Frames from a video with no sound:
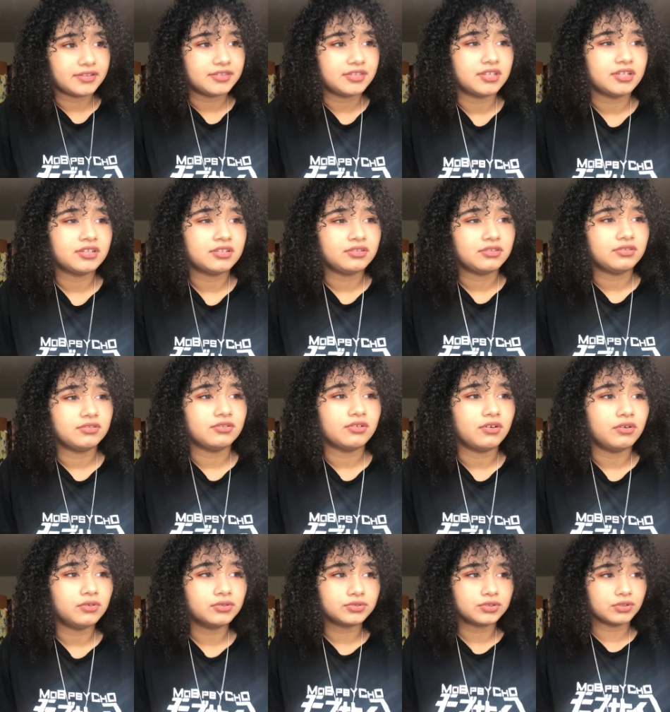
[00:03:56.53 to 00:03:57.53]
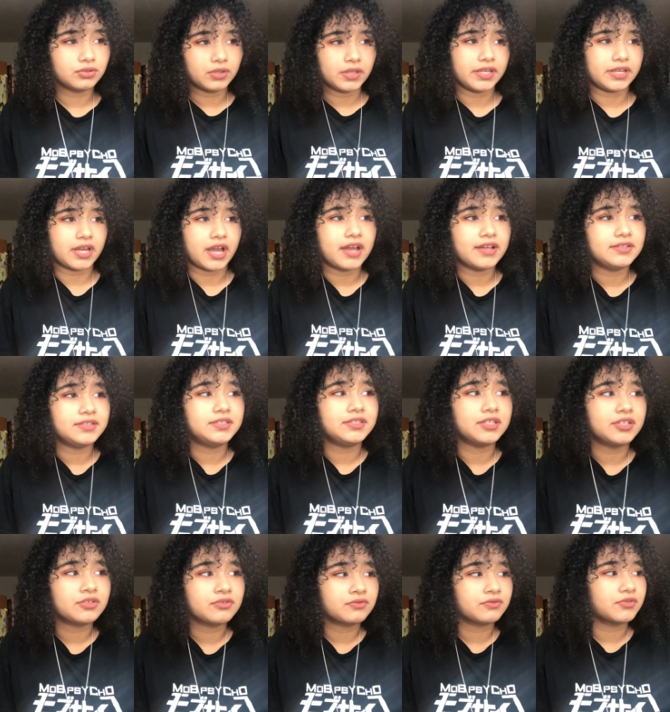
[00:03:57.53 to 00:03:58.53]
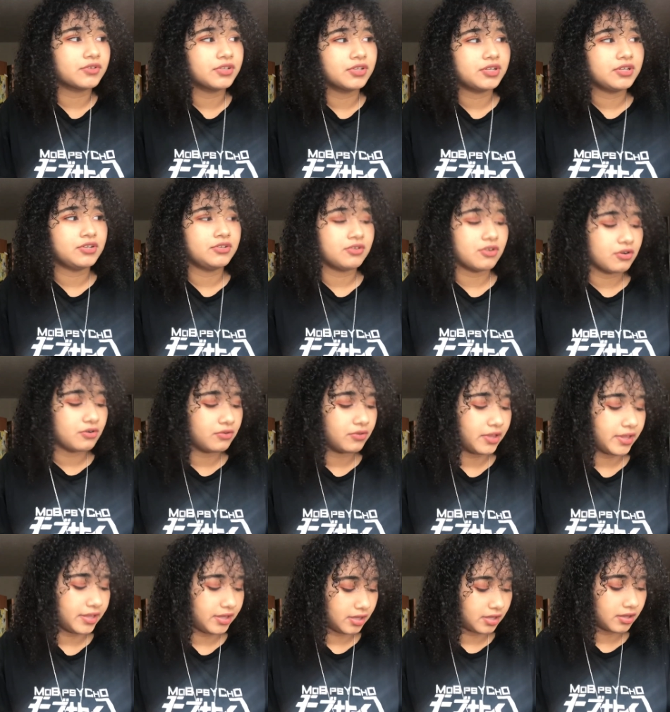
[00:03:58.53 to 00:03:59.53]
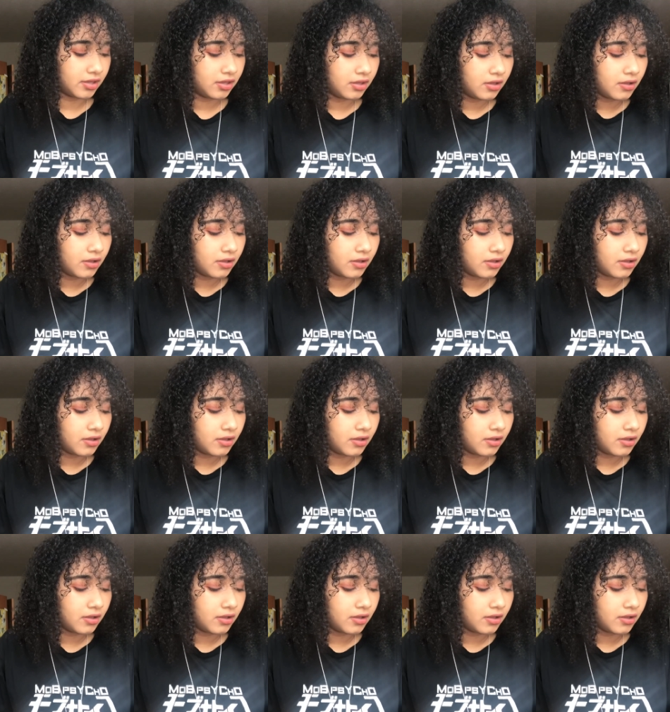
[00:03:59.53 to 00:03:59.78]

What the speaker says: didn't really know like